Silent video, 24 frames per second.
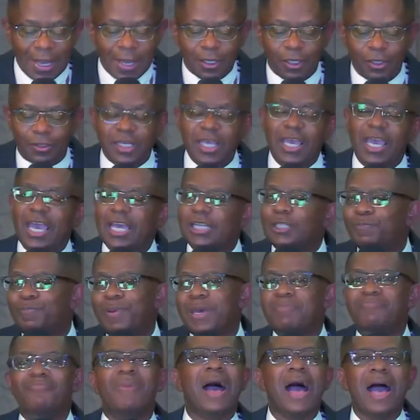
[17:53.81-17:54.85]
You see, it's
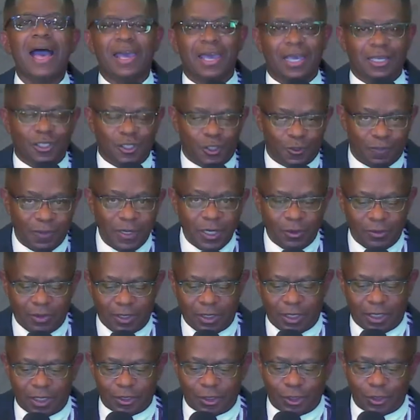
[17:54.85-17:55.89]
been my
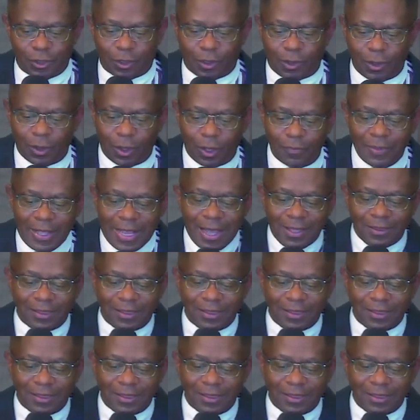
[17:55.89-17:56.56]
experience, y'all,